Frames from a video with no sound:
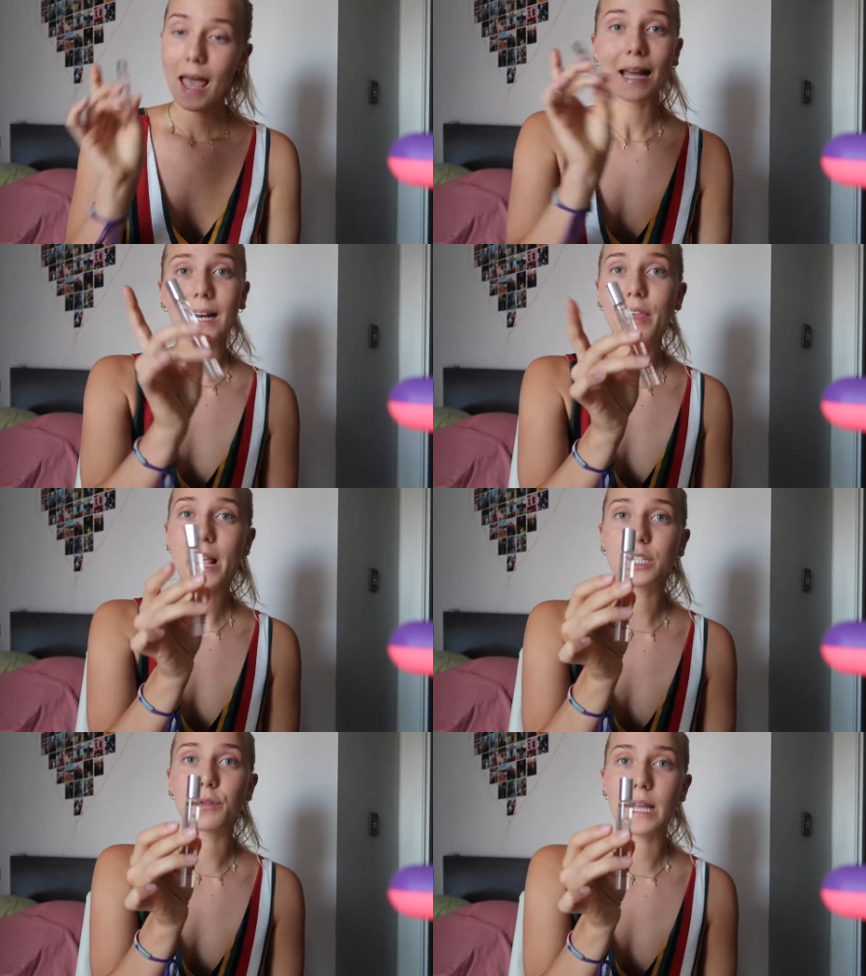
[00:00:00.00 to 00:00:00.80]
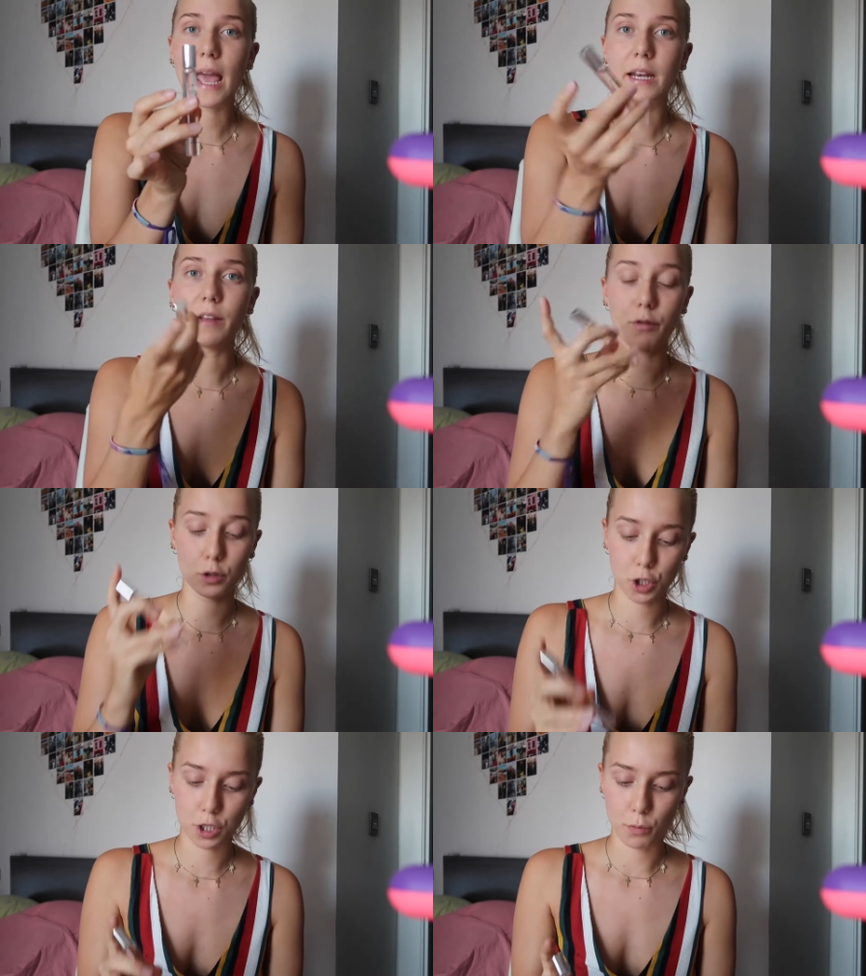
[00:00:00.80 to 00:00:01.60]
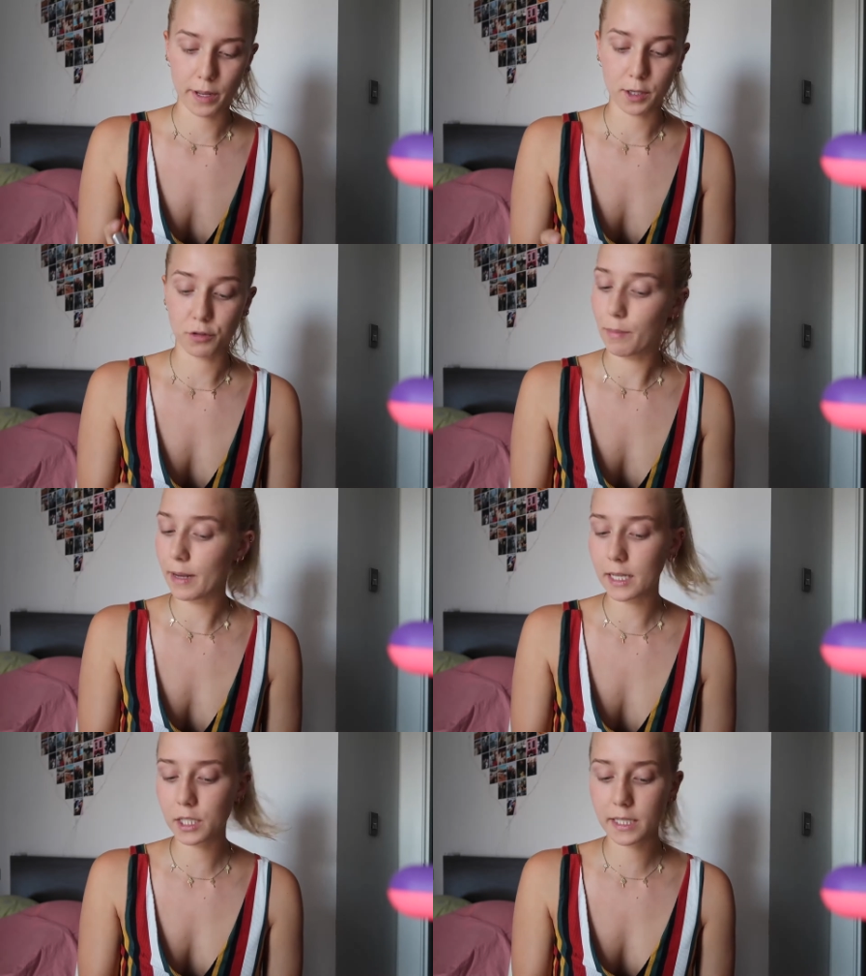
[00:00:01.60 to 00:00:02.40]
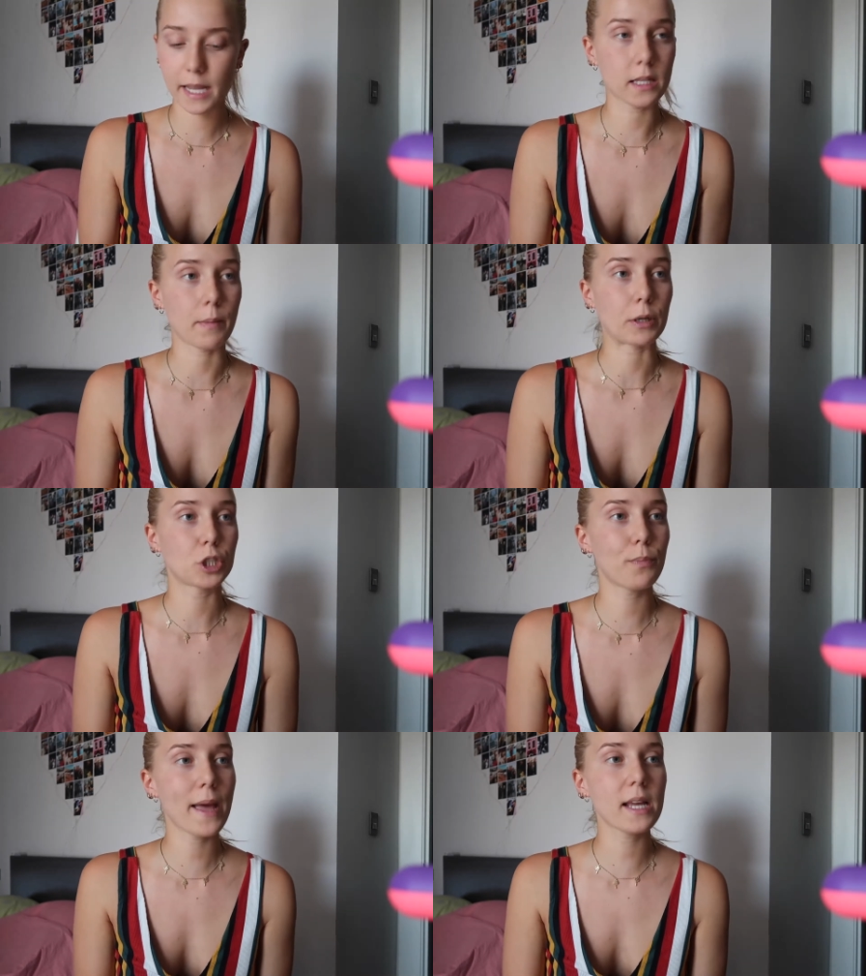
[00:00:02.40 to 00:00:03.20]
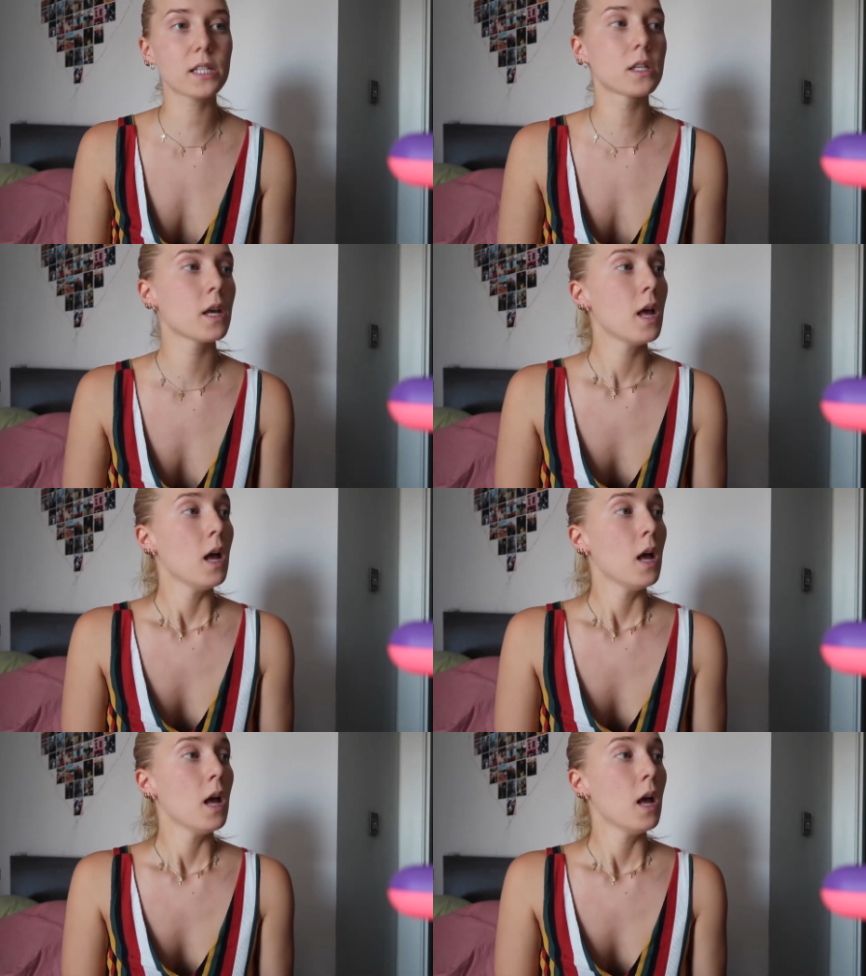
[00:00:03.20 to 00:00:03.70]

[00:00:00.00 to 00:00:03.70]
And I think it's really handy for just a weekend trip. It doesn't take that much space.